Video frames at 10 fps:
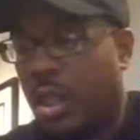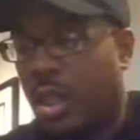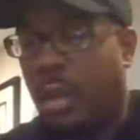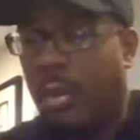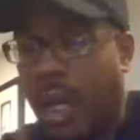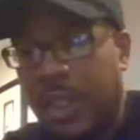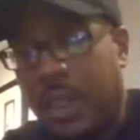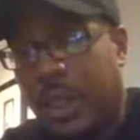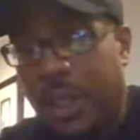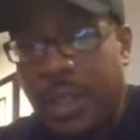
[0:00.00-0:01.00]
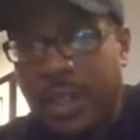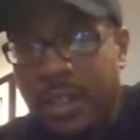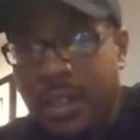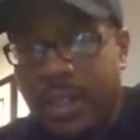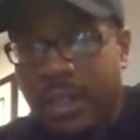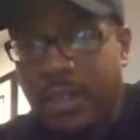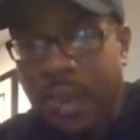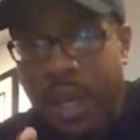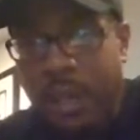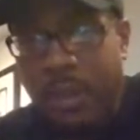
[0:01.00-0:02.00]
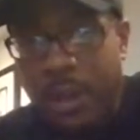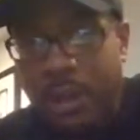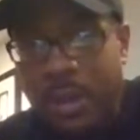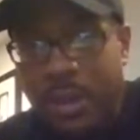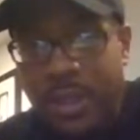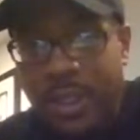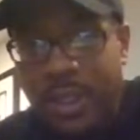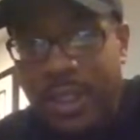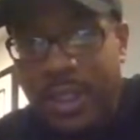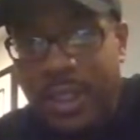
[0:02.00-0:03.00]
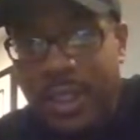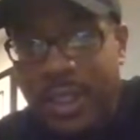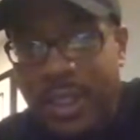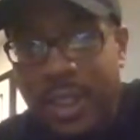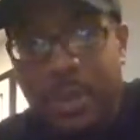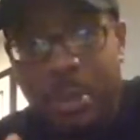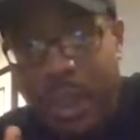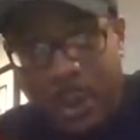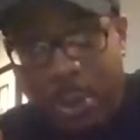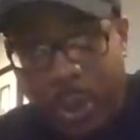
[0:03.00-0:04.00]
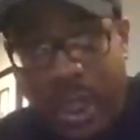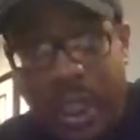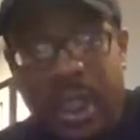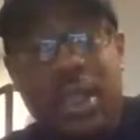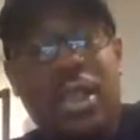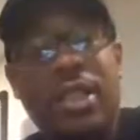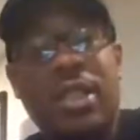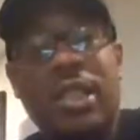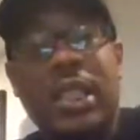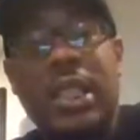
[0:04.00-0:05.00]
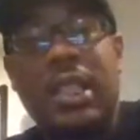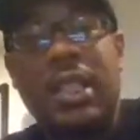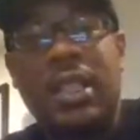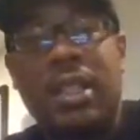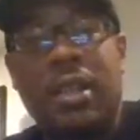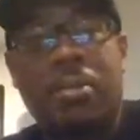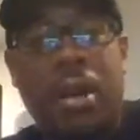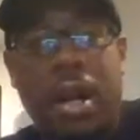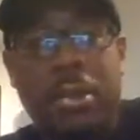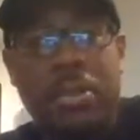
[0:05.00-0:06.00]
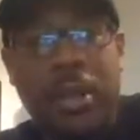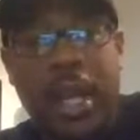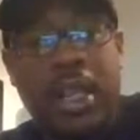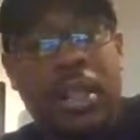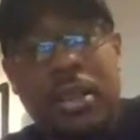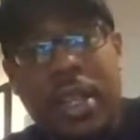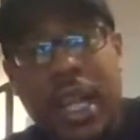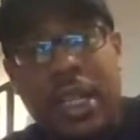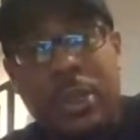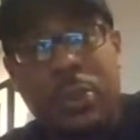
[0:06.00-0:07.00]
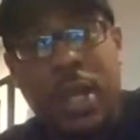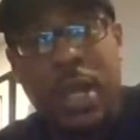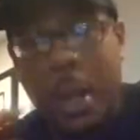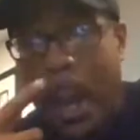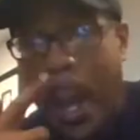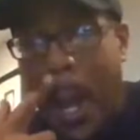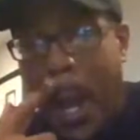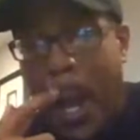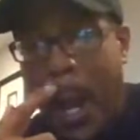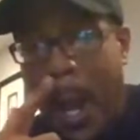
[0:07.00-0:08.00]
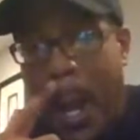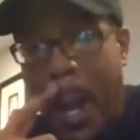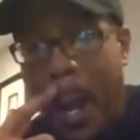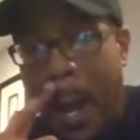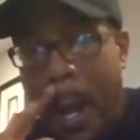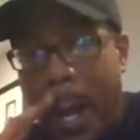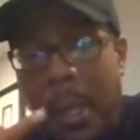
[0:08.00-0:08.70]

Now, mind y'all, Meghan Markle is mixed breed. Her mom is Black and her dad is white. Right.